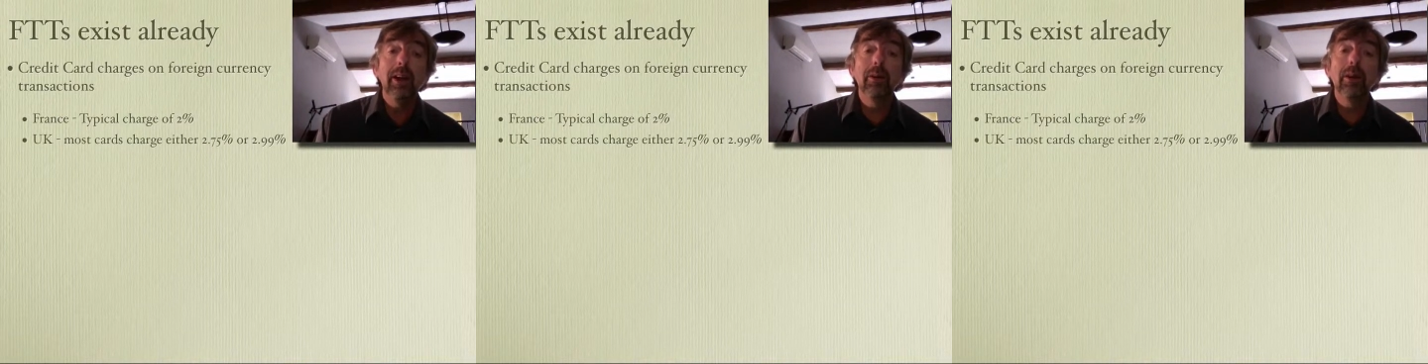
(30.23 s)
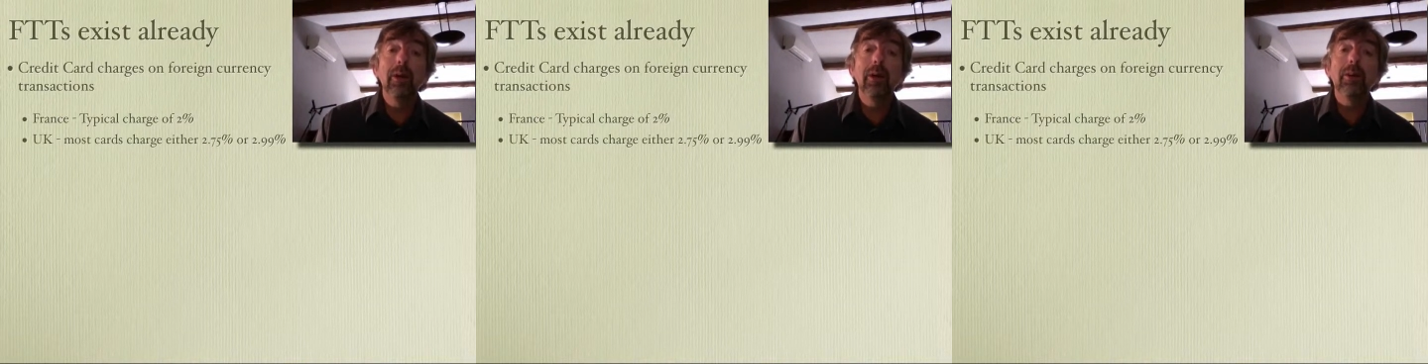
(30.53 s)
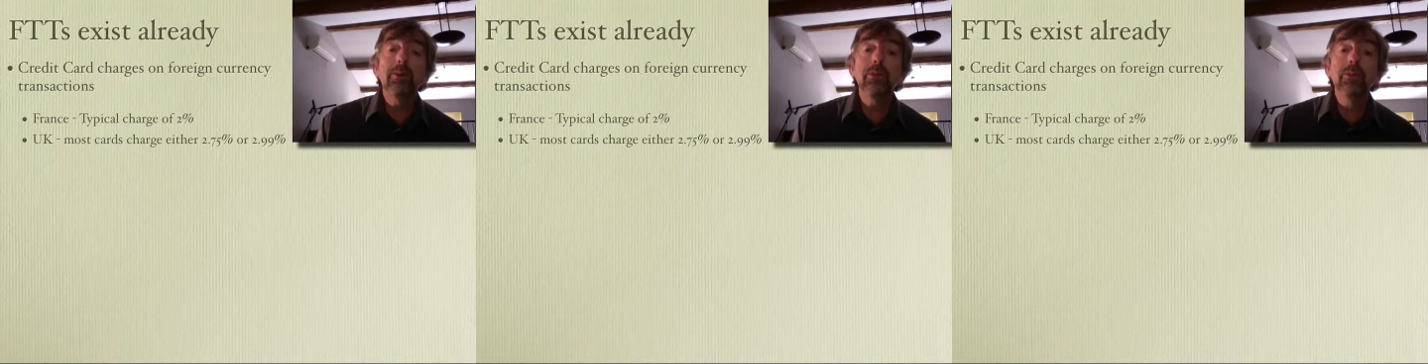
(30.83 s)
going
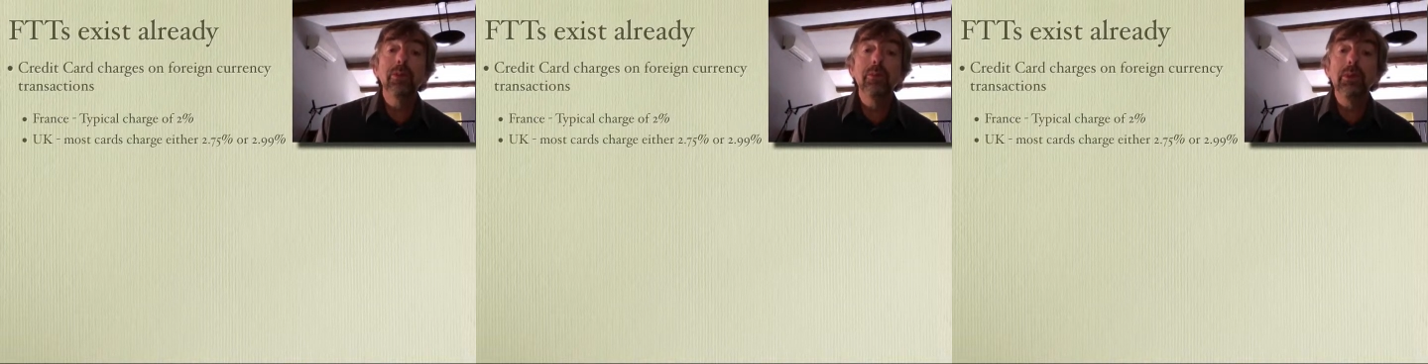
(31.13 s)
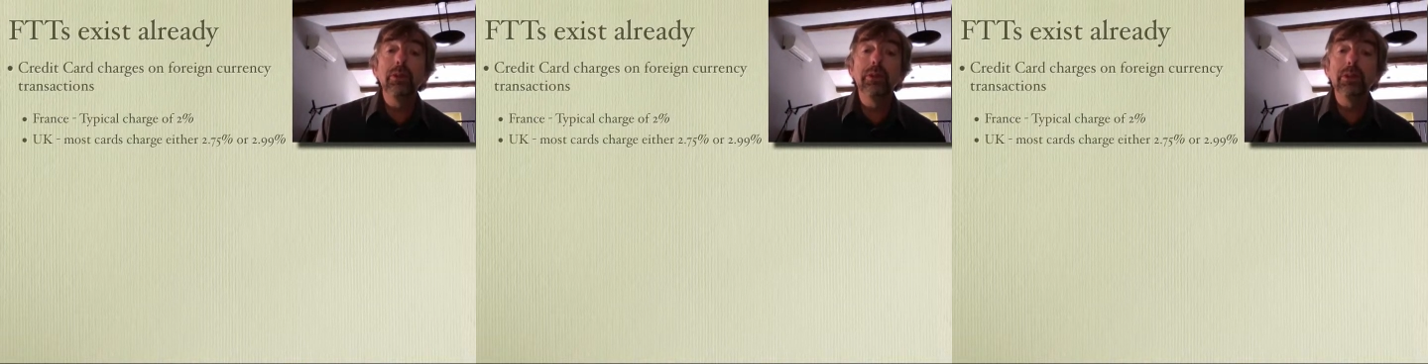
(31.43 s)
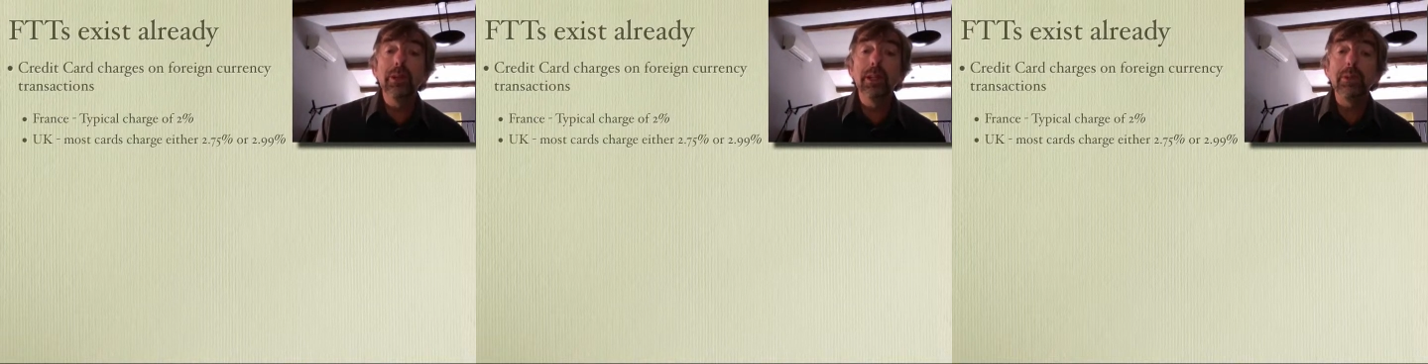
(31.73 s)
up to
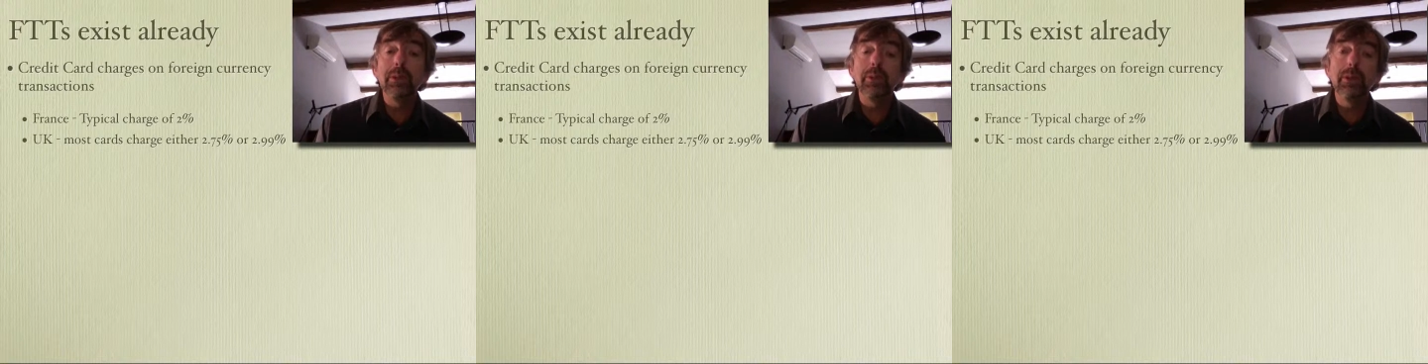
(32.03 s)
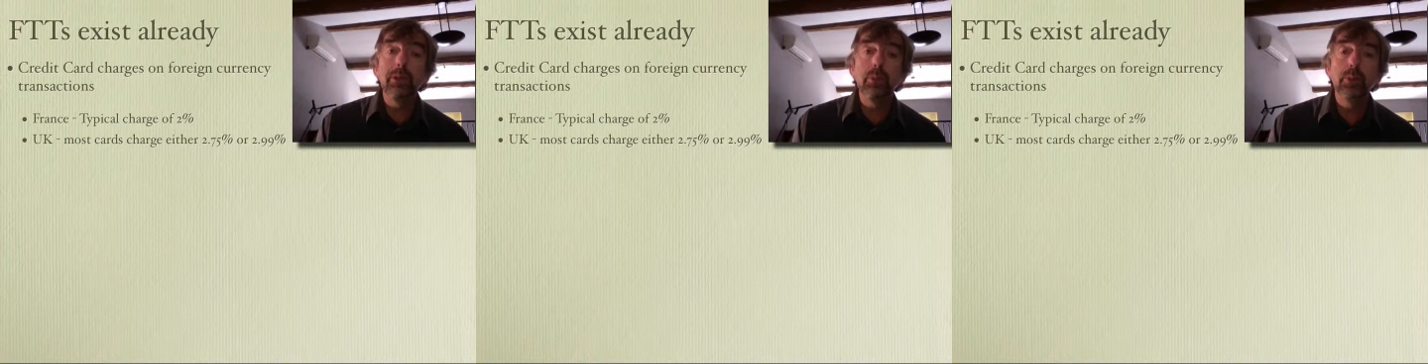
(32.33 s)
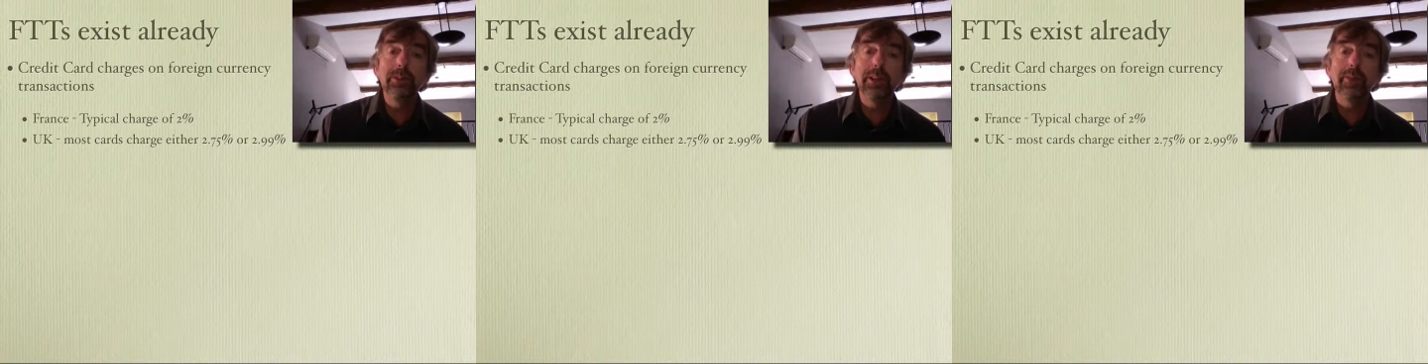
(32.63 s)
typically between
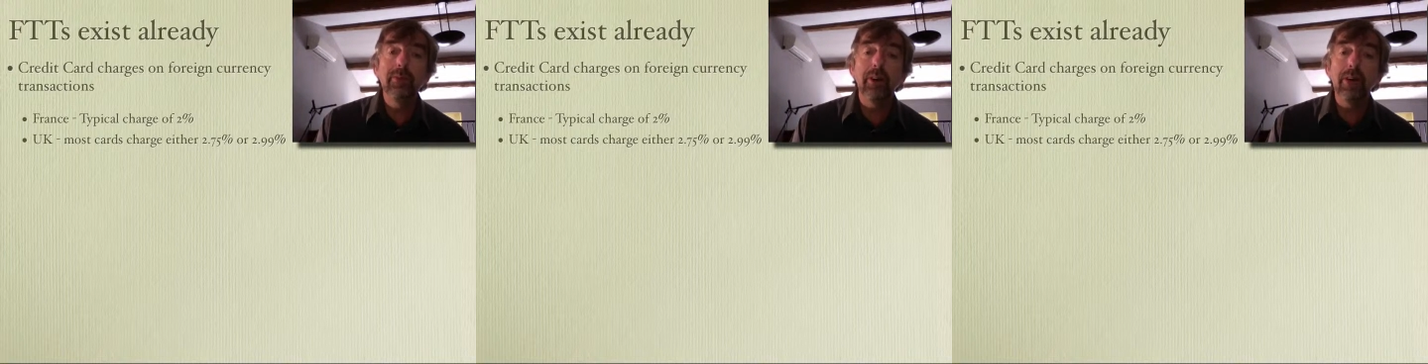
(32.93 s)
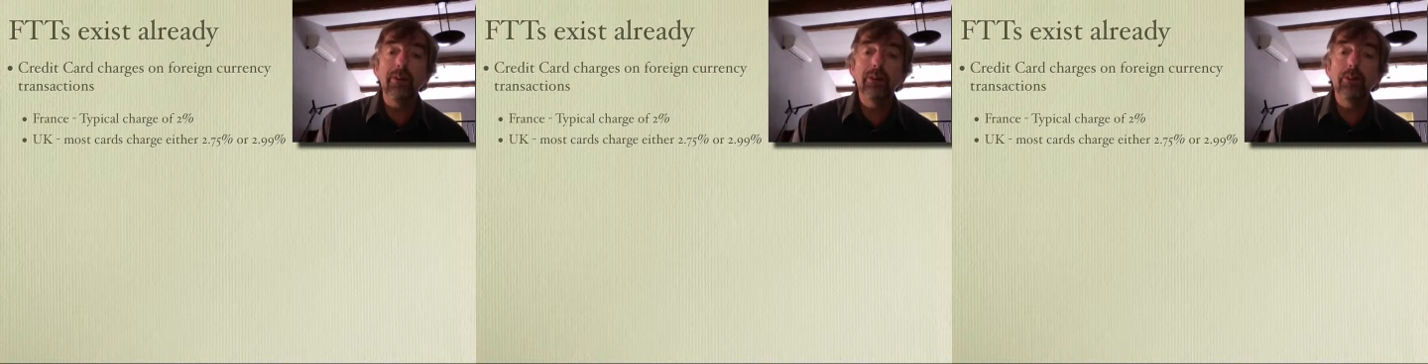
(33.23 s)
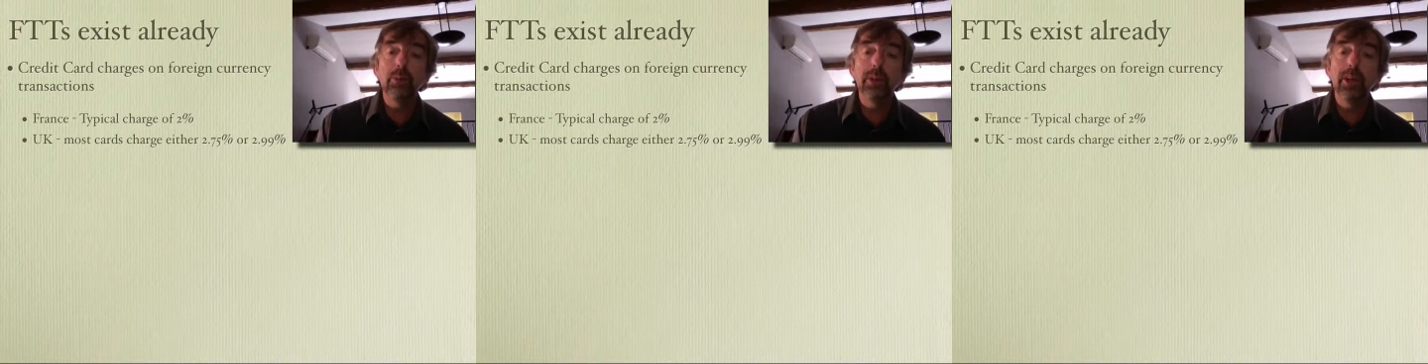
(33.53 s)
2.75 and
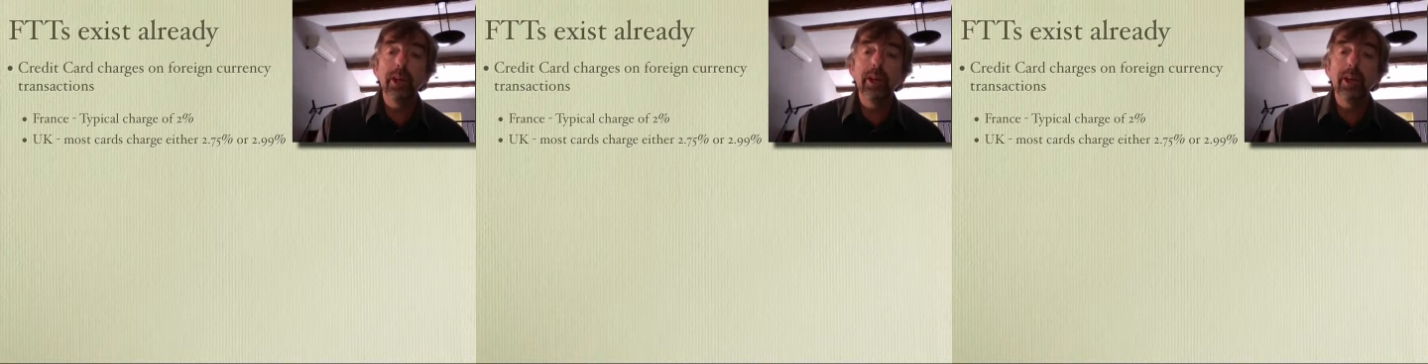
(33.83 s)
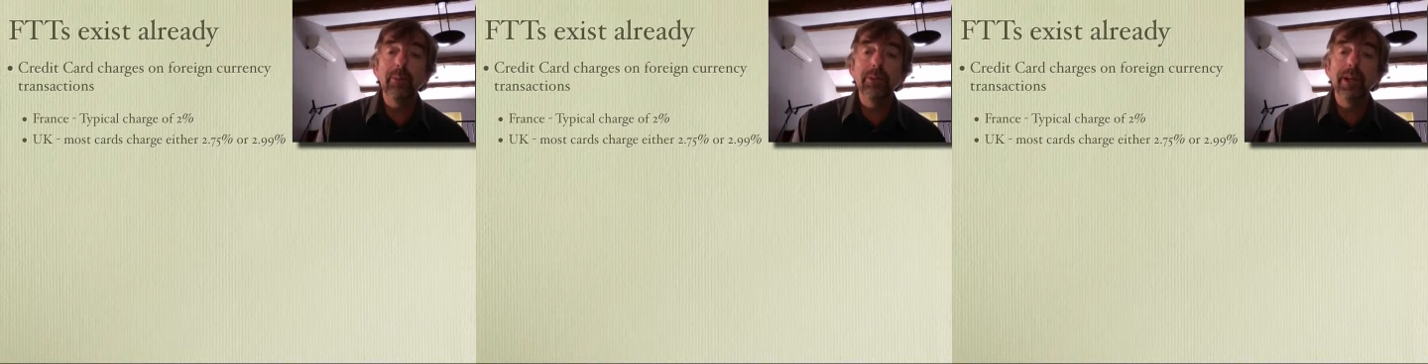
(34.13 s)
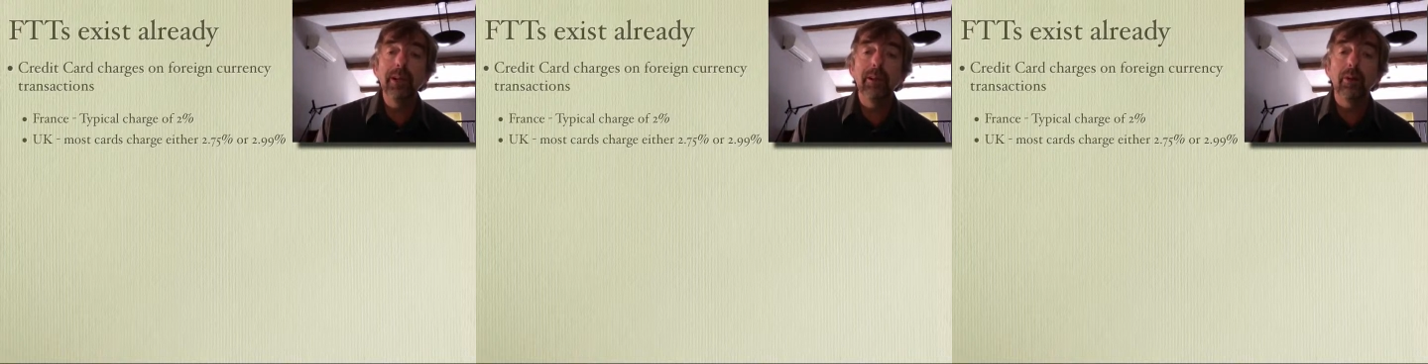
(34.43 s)

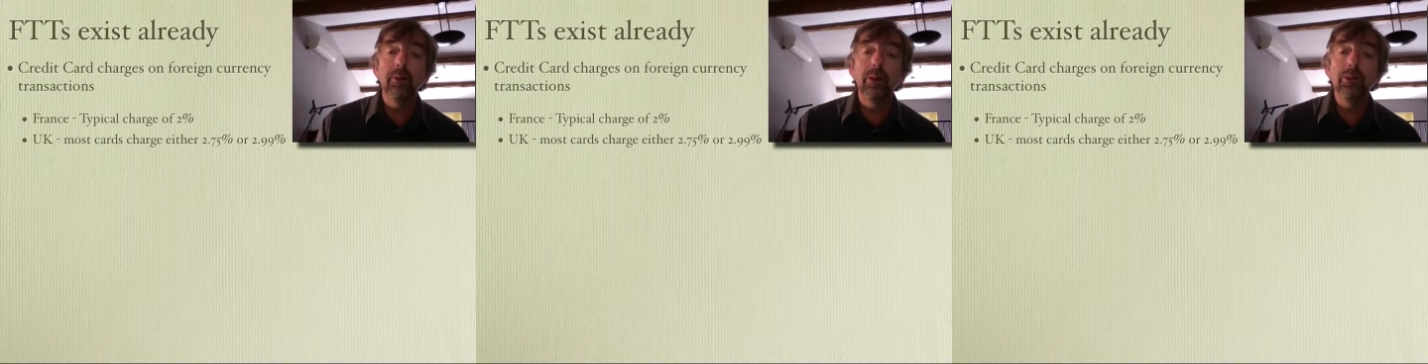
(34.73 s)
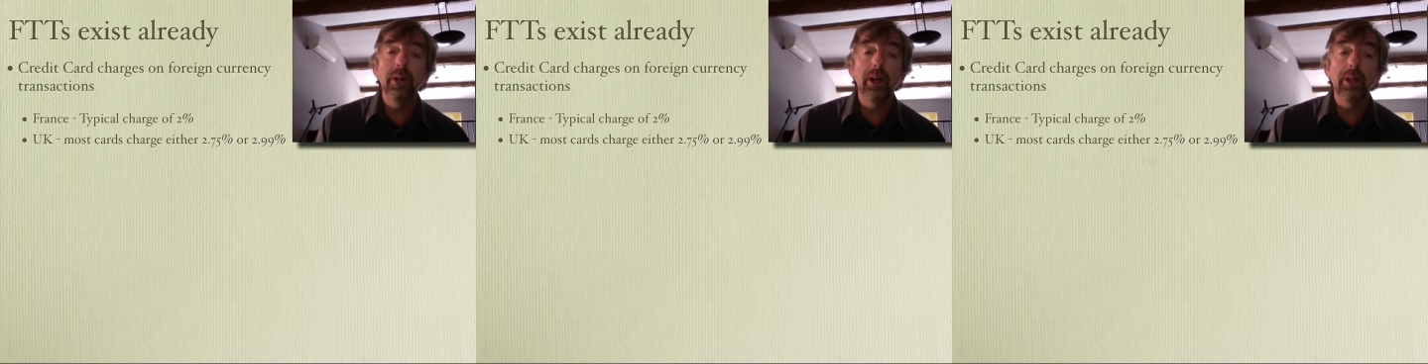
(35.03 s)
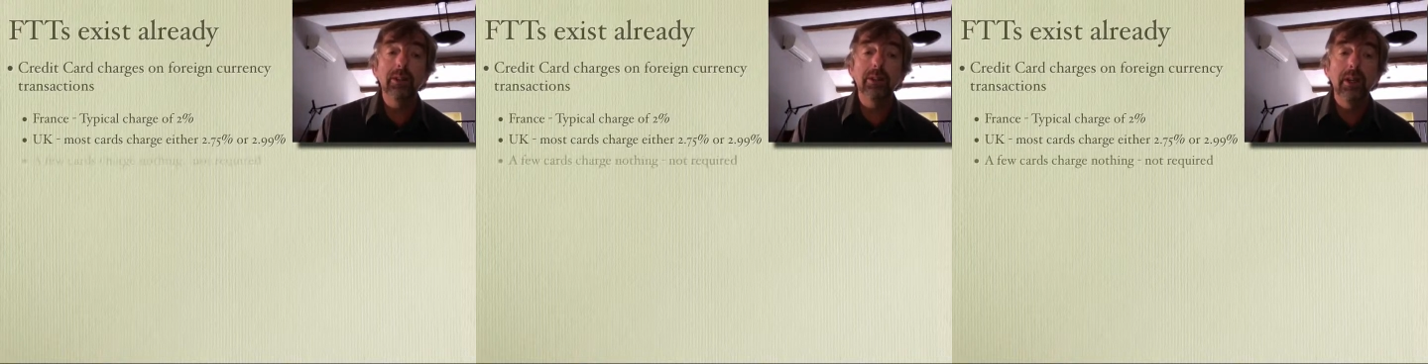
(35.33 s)
2.99% on most
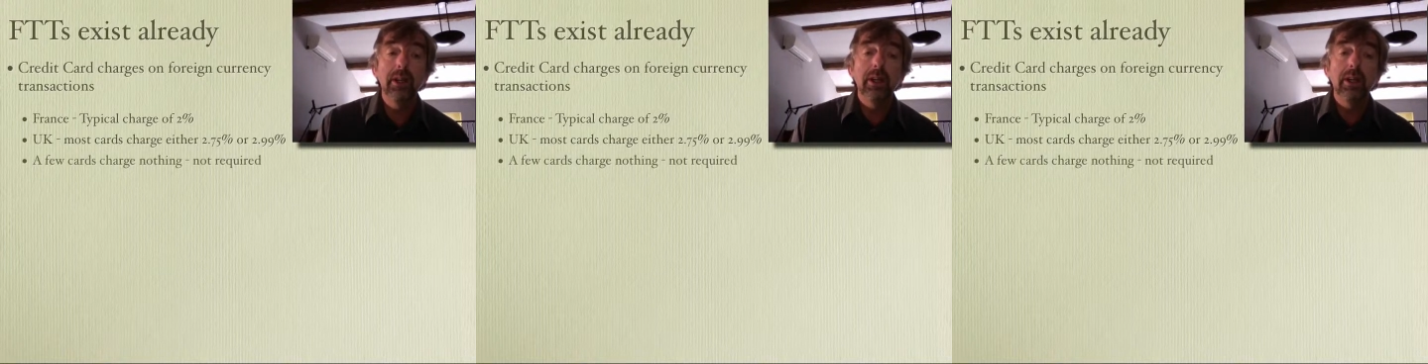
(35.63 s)
cards.